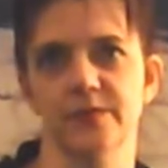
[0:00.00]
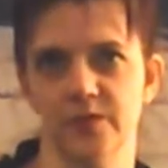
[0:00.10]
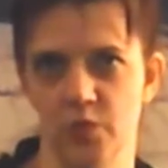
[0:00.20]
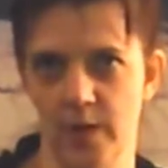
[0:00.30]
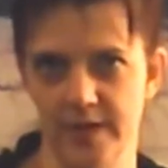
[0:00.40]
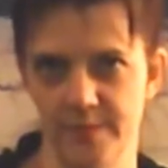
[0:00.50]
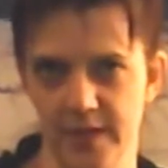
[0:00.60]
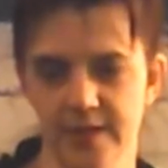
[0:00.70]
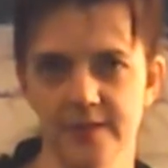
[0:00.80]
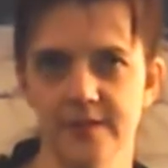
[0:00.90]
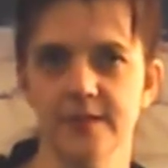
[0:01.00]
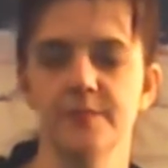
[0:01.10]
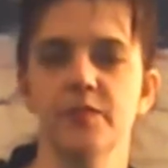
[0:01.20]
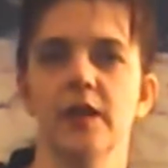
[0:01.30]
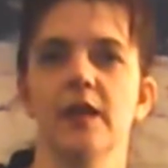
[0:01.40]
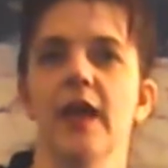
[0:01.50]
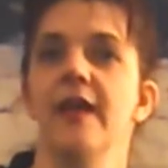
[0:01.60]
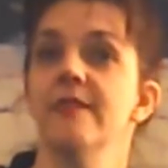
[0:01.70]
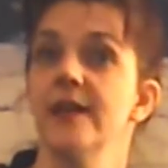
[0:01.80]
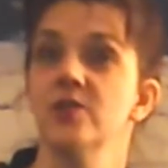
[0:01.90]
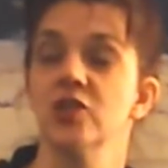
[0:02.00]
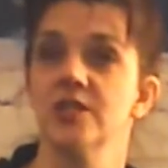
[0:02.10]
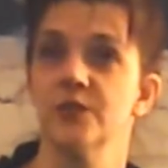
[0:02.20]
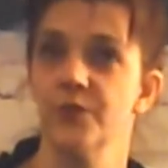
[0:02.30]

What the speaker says: for 20 minutes. And then just